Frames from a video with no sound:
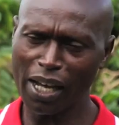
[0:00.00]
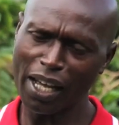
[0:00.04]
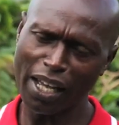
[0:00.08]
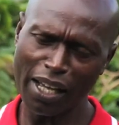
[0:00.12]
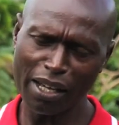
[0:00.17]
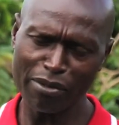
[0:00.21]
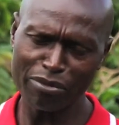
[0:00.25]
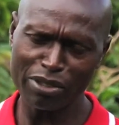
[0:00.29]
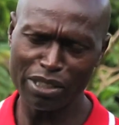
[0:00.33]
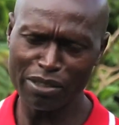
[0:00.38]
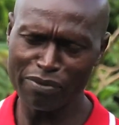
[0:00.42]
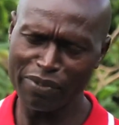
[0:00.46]
I
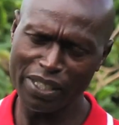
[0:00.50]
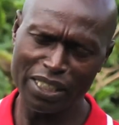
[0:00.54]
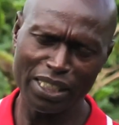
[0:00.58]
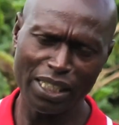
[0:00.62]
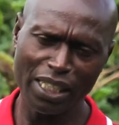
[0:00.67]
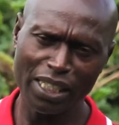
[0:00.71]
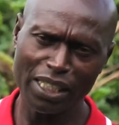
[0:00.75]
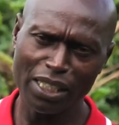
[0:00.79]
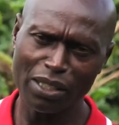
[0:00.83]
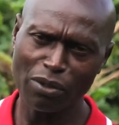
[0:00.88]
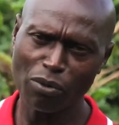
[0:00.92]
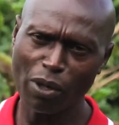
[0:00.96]
have
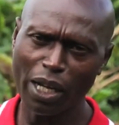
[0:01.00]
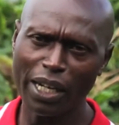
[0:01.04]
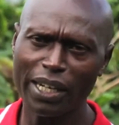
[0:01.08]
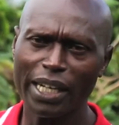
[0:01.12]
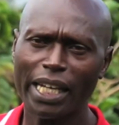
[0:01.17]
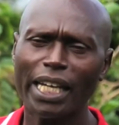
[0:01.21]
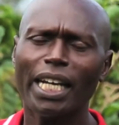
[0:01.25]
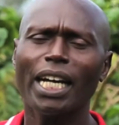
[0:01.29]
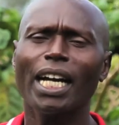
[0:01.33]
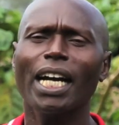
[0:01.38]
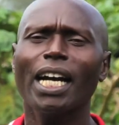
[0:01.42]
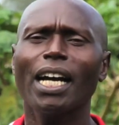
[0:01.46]
invested in 1
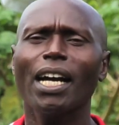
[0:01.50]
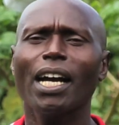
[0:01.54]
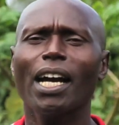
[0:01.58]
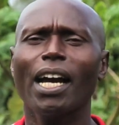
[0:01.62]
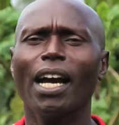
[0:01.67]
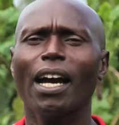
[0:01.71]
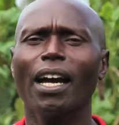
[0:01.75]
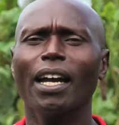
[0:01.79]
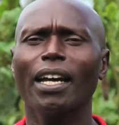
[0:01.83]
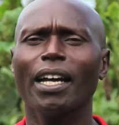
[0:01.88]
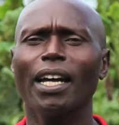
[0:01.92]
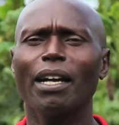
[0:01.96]
acre,
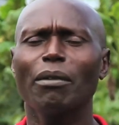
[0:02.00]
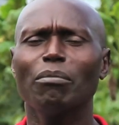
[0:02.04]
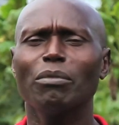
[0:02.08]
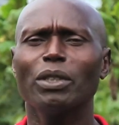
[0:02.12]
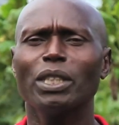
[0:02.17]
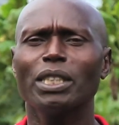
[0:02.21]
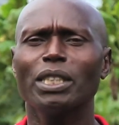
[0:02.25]
and I'm